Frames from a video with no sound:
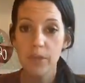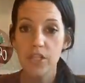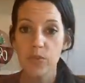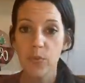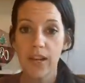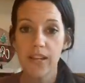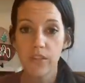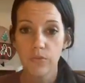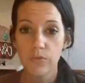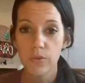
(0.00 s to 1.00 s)
And we just ran
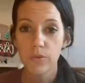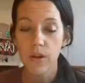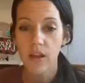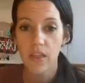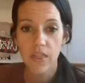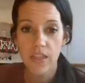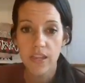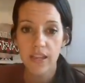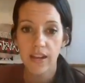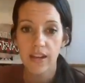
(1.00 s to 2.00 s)
it through
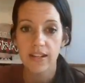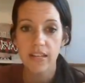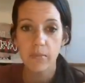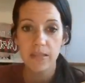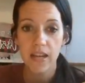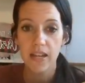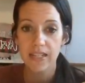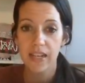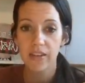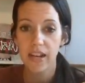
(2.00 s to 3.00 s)
the table saw
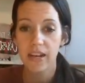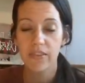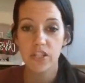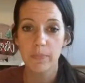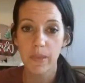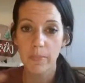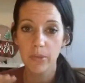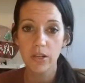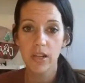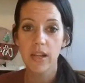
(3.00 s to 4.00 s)
to give it kind of a
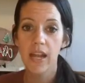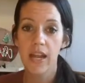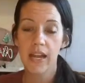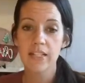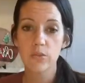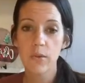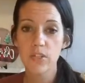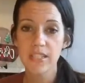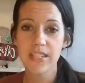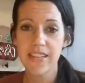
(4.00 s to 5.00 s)
shiplap look. And so
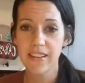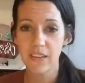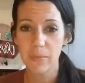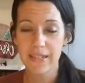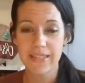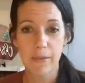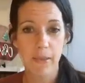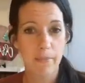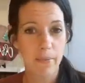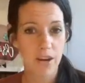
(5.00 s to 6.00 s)
I'm just gonna take a little bit of
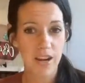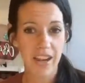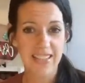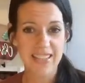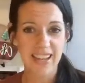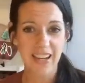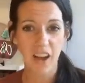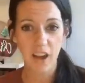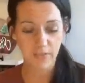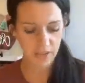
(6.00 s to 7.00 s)
sandpaper and sand it
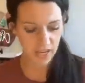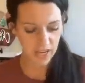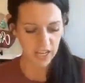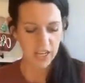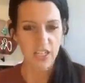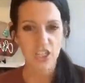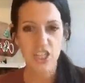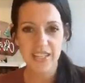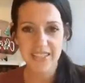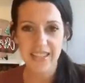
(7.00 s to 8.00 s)
off
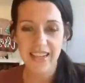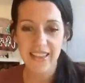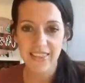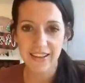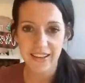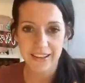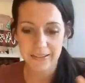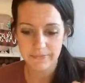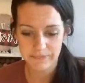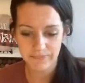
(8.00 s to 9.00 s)
just to get
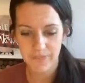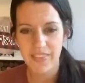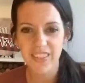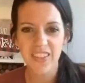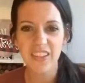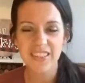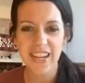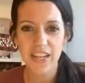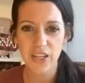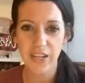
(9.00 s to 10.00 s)
the little
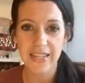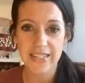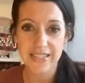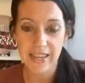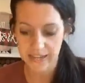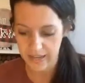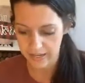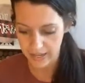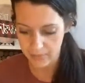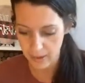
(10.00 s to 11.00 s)
tiny grains that
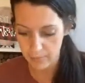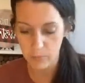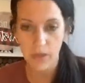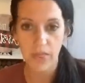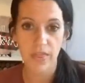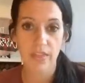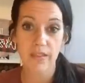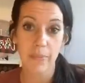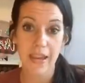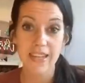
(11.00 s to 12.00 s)
kind of came up with
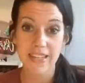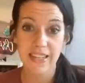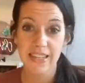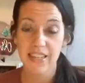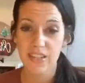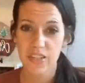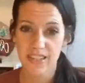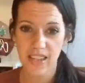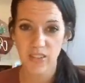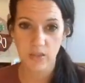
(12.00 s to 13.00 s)
the paint,
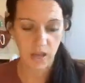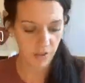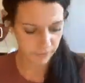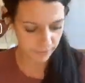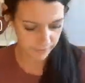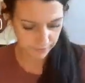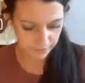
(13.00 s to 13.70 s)
just get those off.